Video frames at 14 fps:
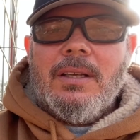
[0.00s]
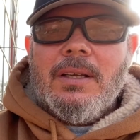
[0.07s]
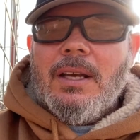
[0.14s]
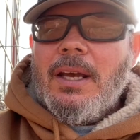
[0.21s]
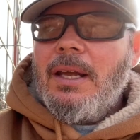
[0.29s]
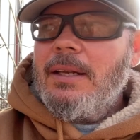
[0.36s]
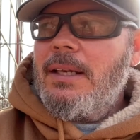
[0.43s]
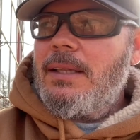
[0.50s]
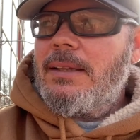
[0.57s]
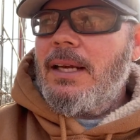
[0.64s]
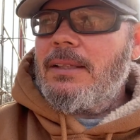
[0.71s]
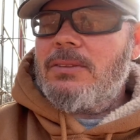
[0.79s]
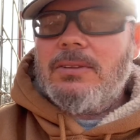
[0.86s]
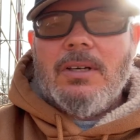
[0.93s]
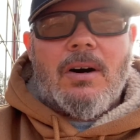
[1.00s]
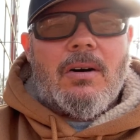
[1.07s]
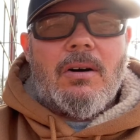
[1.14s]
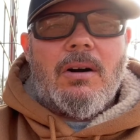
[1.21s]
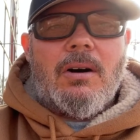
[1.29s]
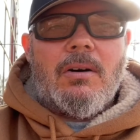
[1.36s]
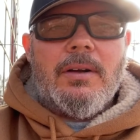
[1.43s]
and get that
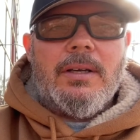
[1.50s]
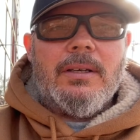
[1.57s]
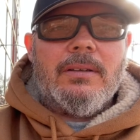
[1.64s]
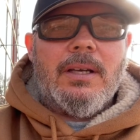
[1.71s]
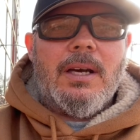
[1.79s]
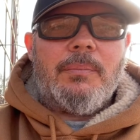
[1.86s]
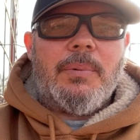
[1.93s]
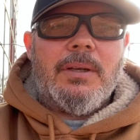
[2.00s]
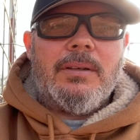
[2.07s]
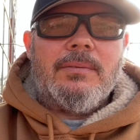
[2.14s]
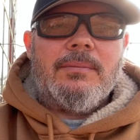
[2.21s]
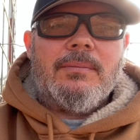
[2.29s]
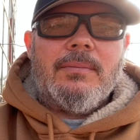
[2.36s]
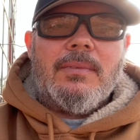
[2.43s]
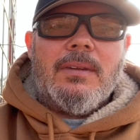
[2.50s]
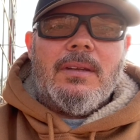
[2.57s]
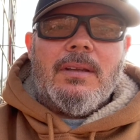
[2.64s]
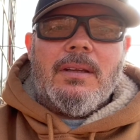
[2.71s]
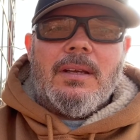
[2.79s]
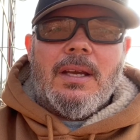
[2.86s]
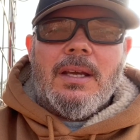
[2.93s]
scar all healed up and
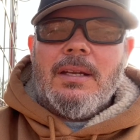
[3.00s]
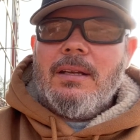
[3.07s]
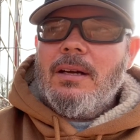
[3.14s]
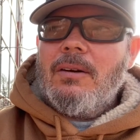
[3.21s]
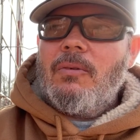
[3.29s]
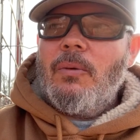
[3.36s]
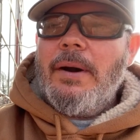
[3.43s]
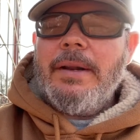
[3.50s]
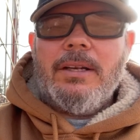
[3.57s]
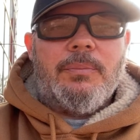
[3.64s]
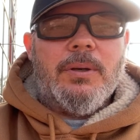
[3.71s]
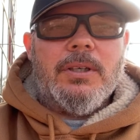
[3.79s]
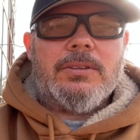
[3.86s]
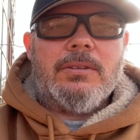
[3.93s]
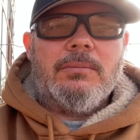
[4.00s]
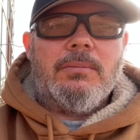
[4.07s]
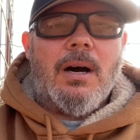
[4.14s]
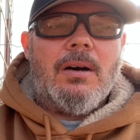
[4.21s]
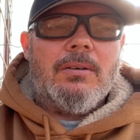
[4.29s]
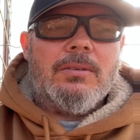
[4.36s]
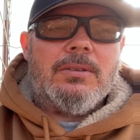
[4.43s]
ready to push some
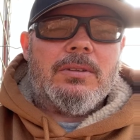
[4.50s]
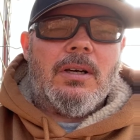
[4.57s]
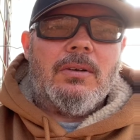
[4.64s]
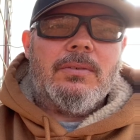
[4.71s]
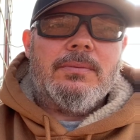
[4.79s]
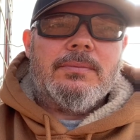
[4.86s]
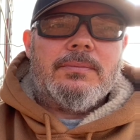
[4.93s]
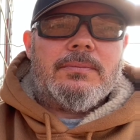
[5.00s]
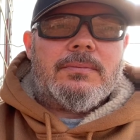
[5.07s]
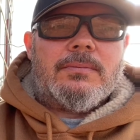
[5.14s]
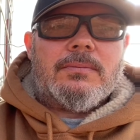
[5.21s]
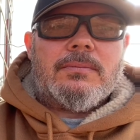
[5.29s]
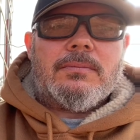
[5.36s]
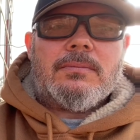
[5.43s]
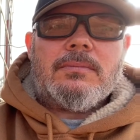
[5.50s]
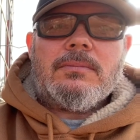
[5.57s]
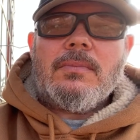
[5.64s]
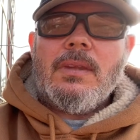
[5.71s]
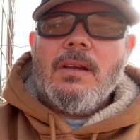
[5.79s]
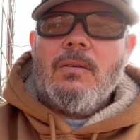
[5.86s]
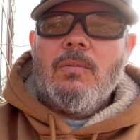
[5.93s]
bone. So
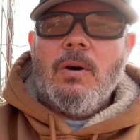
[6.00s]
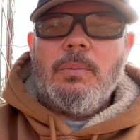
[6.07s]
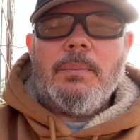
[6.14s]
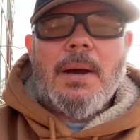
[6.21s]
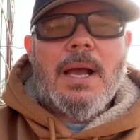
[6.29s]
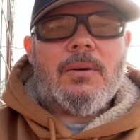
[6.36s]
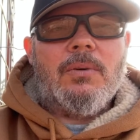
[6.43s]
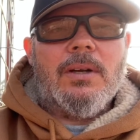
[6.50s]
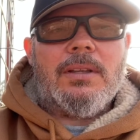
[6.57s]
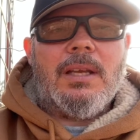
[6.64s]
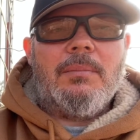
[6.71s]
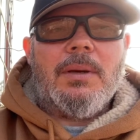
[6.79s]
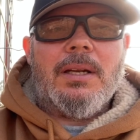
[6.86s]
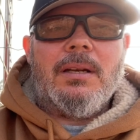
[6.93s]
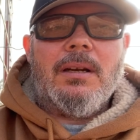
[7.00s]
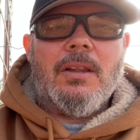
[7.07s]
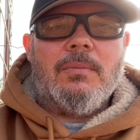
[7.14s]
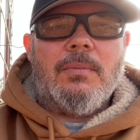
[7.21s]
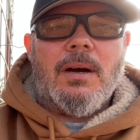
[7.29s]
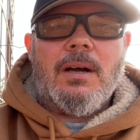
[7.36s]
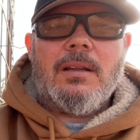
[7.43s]
we'll be back with him in another
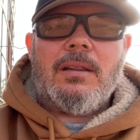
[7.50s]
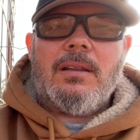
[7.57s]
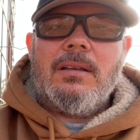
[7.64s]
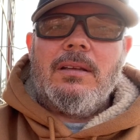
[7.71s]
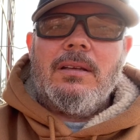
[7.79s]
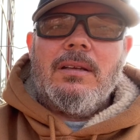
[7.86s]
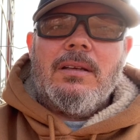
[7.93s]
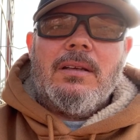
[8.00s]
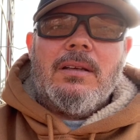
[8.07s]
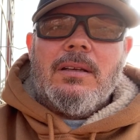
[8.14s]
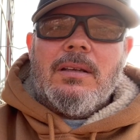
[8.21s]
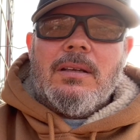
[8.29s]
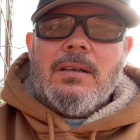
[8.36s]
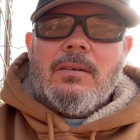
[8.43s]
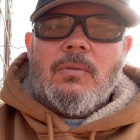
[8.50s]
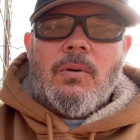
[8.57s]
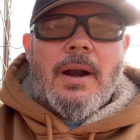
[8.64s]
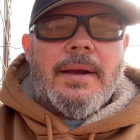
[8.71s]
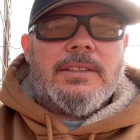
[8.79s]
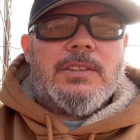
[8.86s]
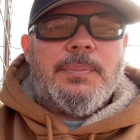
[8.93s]
month where
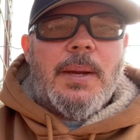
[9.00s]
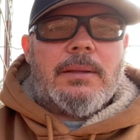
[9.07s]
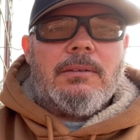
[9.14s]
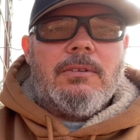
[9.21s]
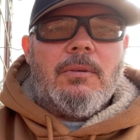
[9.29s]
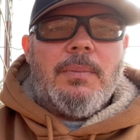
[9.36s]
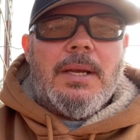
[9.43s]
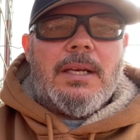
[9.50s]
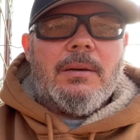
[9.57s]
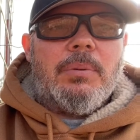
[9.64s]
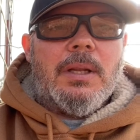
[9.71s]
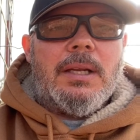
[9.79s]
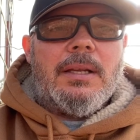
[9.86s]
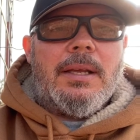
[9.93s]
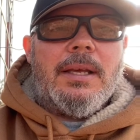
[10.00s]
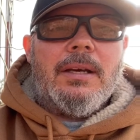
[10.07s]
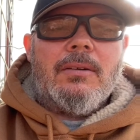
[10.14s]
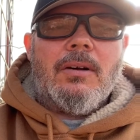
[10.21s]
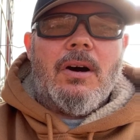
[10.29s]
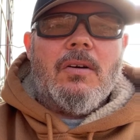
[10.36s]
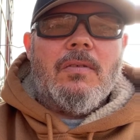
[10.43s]
I expect him to be completely
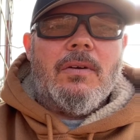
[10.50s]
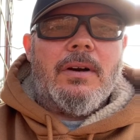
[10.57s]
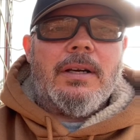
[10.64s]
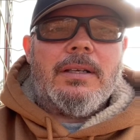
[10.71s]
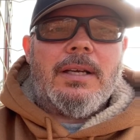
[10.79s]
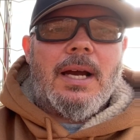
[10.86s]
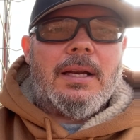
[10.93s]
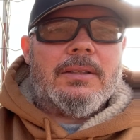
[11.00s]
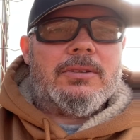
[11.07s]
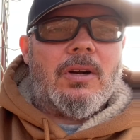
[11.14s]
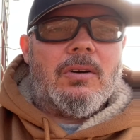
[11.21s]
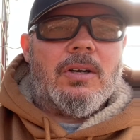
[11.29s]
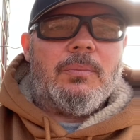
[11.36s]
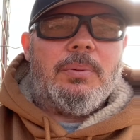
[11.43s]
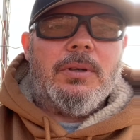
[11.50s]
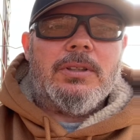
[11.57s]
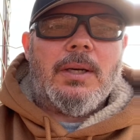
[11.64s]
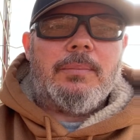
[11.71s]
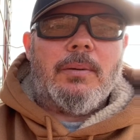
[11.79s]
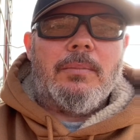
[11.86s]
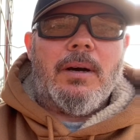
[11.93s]
healed over and kind of starting to push
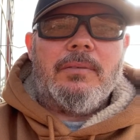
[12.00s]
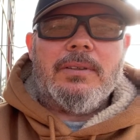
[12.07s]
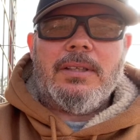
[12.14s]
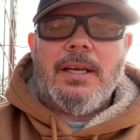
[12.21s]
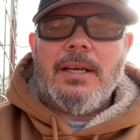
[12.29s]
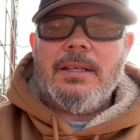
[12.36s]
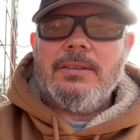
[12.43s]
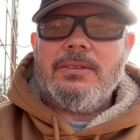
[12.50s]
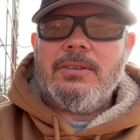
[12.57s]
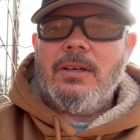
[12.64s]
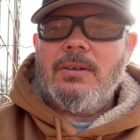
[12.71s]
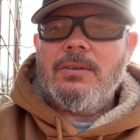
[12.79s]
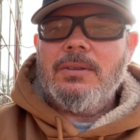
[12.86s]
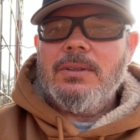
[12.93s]
up above his head. So